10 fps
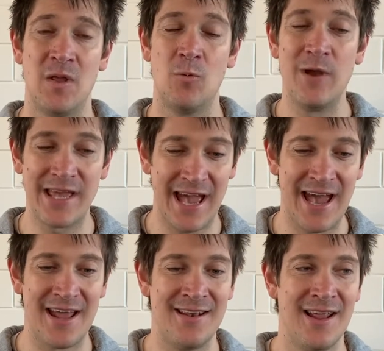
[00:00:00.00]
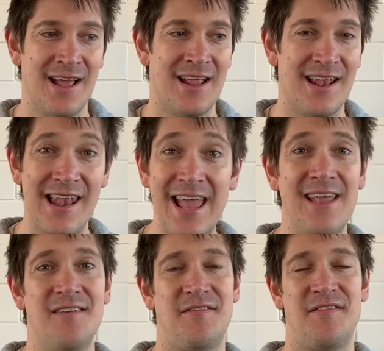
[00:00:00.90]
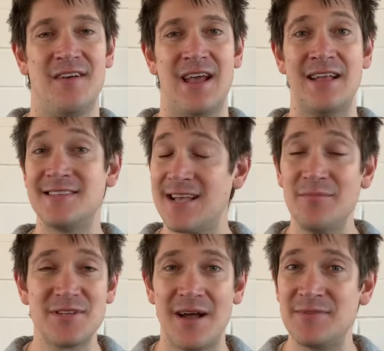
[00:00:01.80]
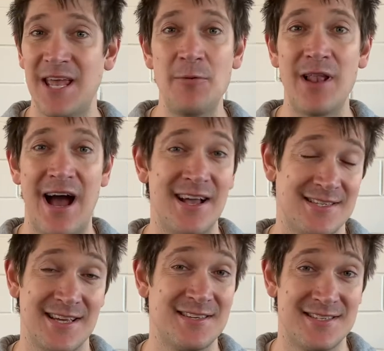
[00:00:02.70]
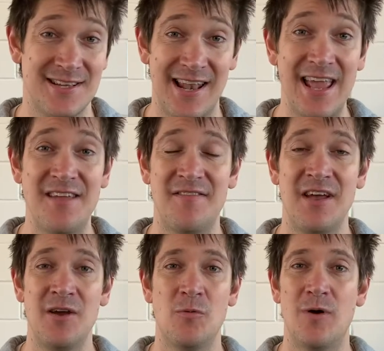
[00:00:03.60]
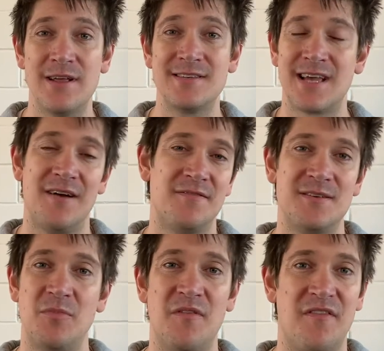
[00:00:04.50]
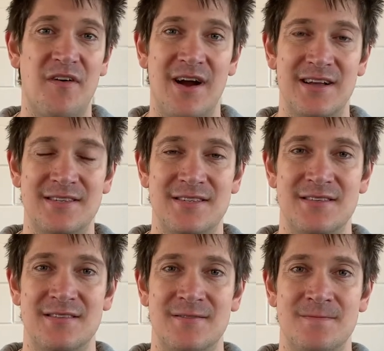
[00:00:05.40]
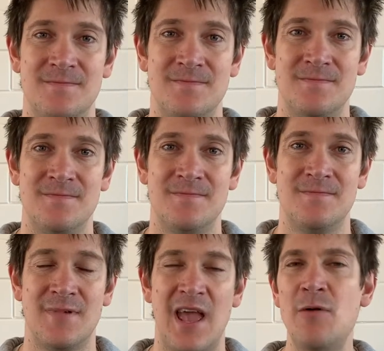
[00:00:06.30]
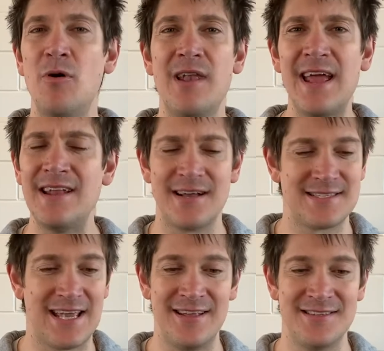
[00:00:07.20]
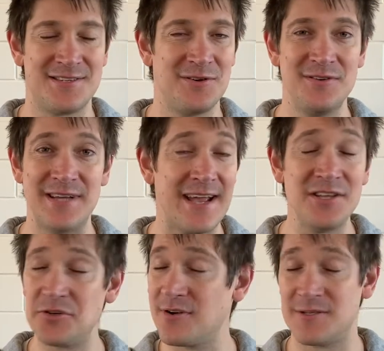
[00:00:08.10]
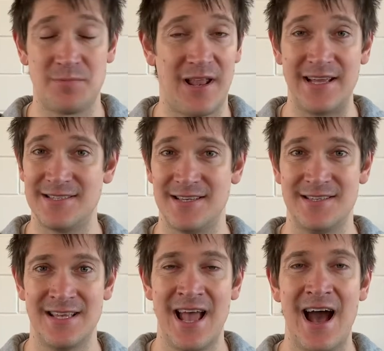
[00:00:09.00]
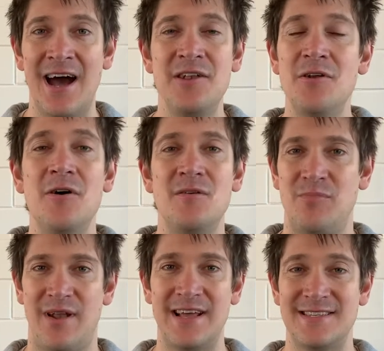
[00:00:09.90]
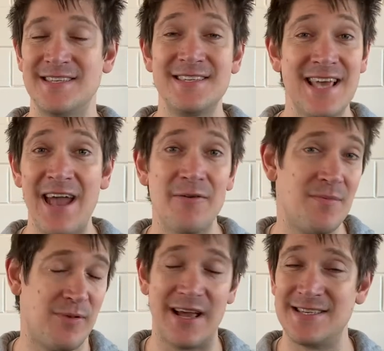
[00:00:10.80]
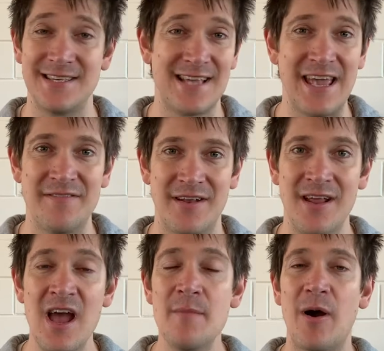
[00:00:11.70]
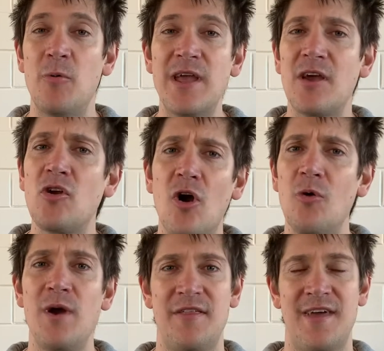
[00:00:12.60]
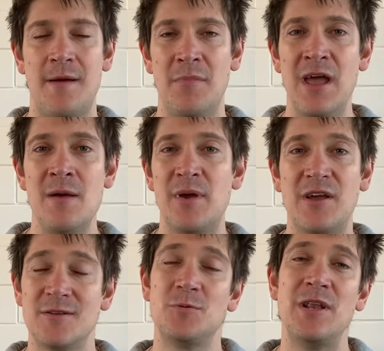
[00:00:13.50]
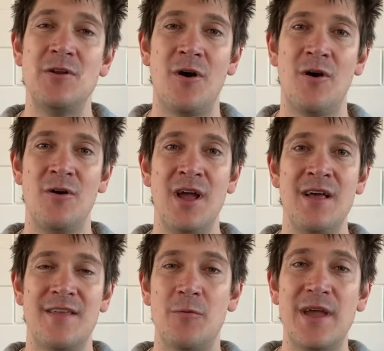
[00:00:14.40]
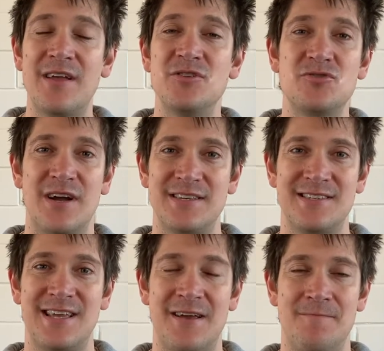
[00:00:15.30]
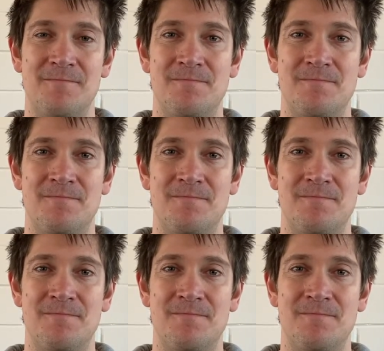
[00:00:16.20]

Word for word: We can leave, and sometimes he will ask us to leave what is comfortable for us. He will lead us into dangerous places, unknown places, scary places, even, but we can go with Him because we know that we can trust Him.